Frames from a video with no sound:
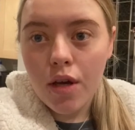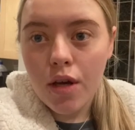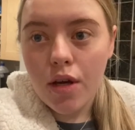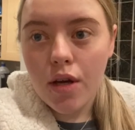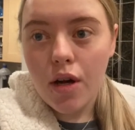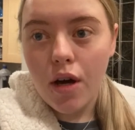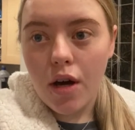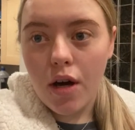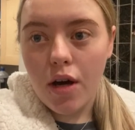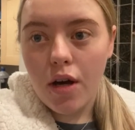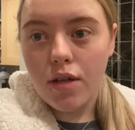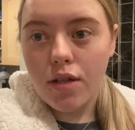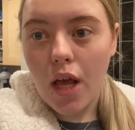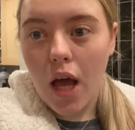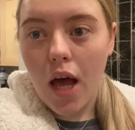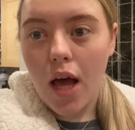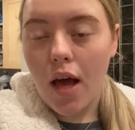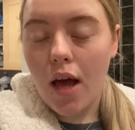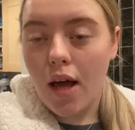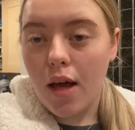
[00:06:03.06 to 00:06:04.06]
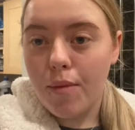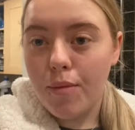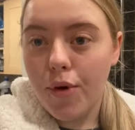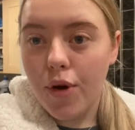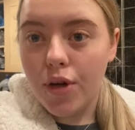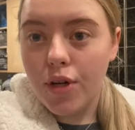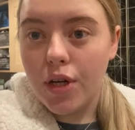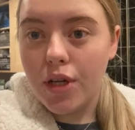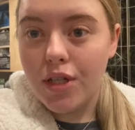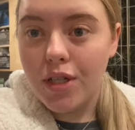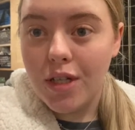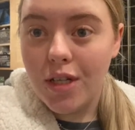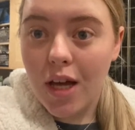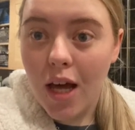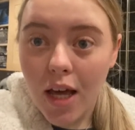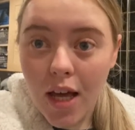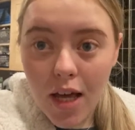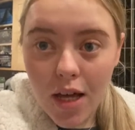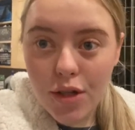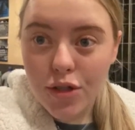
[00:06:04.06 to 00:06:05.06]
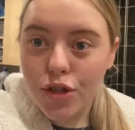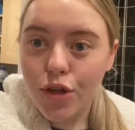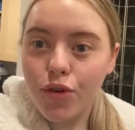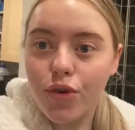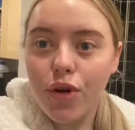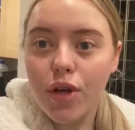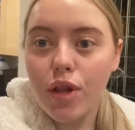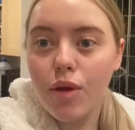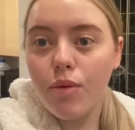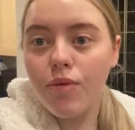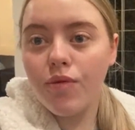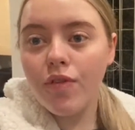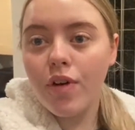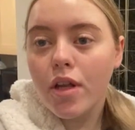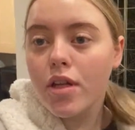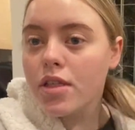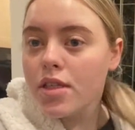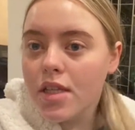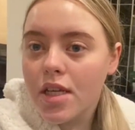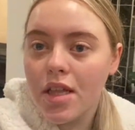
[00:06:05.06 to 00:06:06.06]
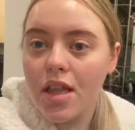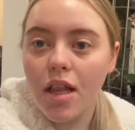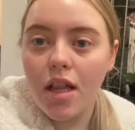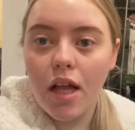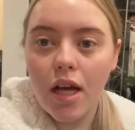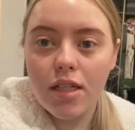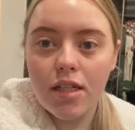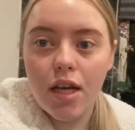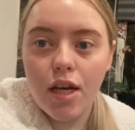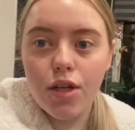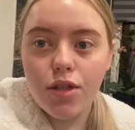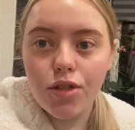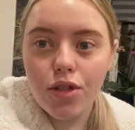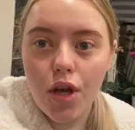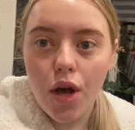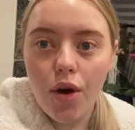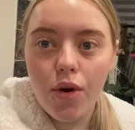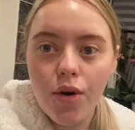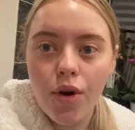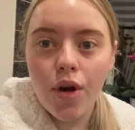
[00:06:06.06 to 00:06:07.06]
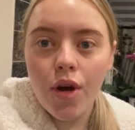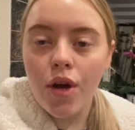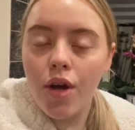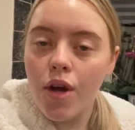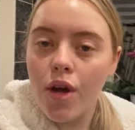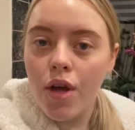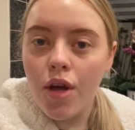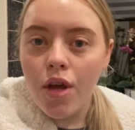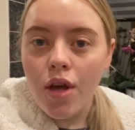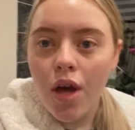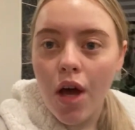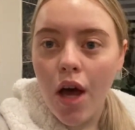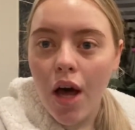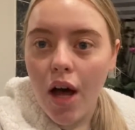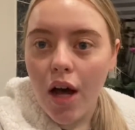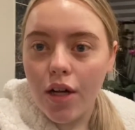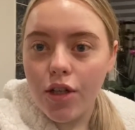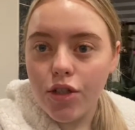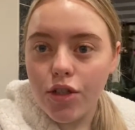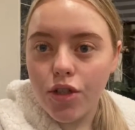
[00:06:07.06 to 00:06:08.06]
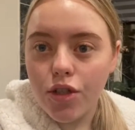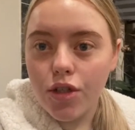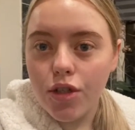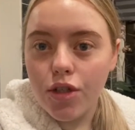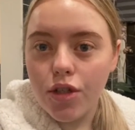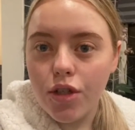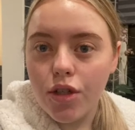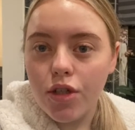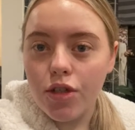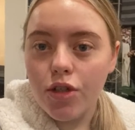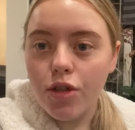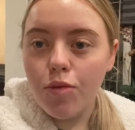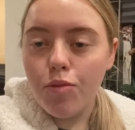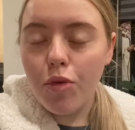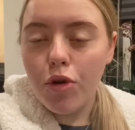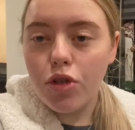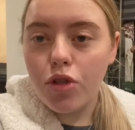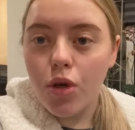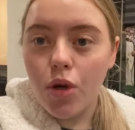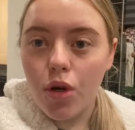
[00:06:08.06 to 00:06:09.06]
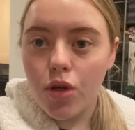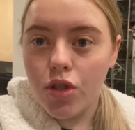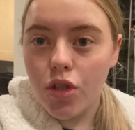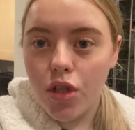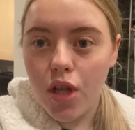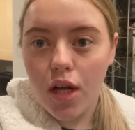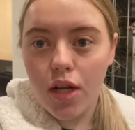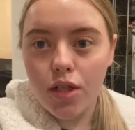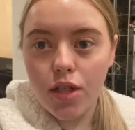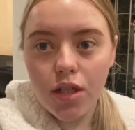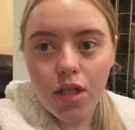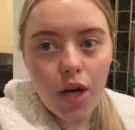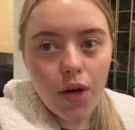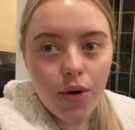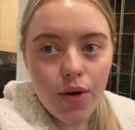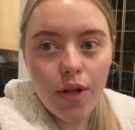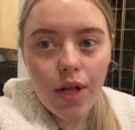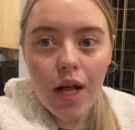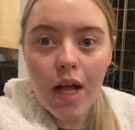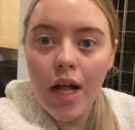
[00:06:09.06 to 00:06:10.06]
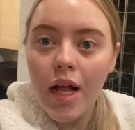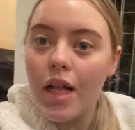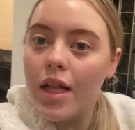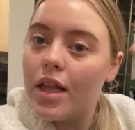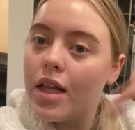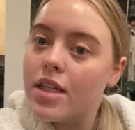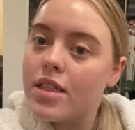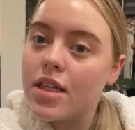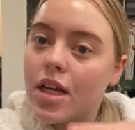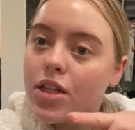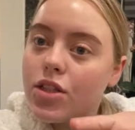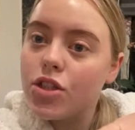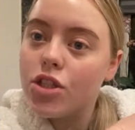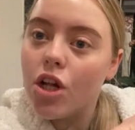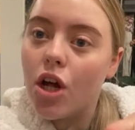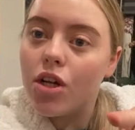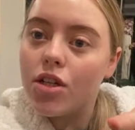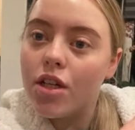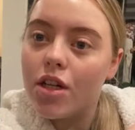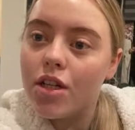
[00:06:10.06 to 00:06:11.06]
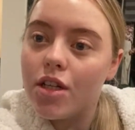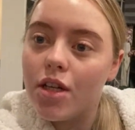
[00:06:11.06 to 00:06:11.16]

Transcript: Because I'm on a diet and don't really fancy the latte, so I'm just gonna do a montage of that, so let's get started.